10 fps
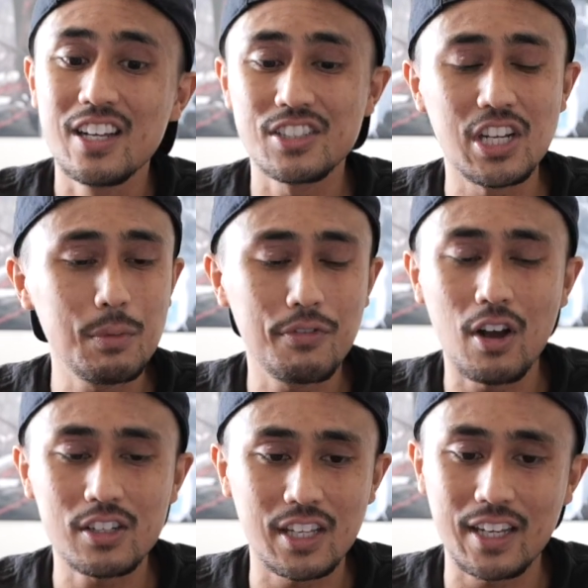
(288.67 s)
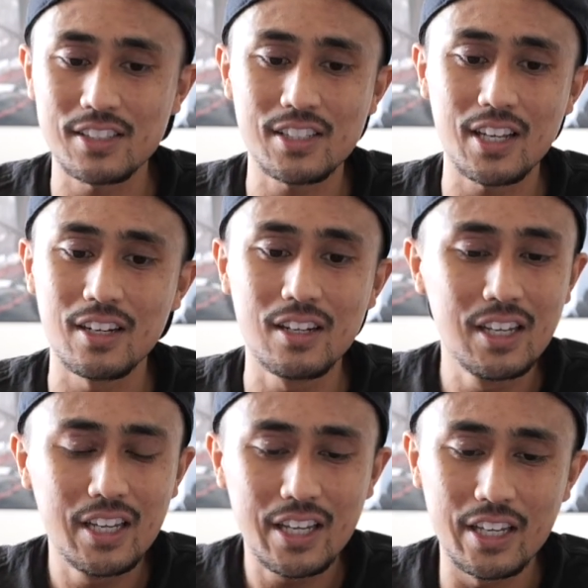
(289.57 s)
Jamie Foxx, like I said,
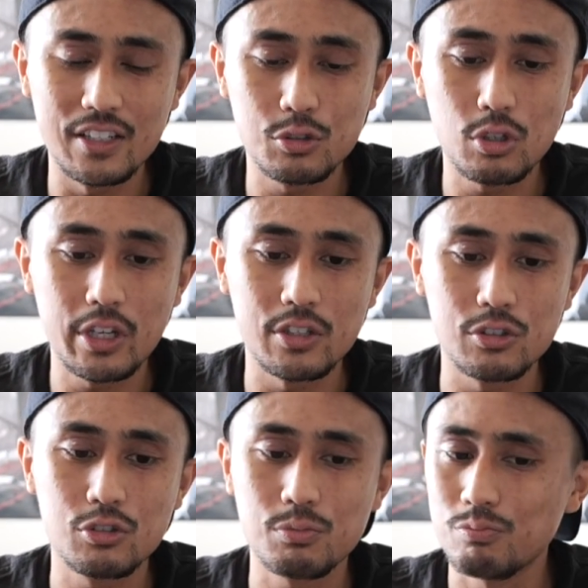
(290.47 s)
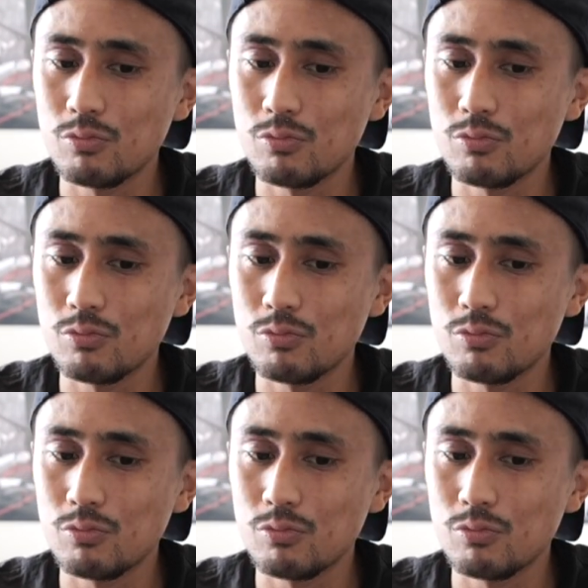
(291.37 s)
is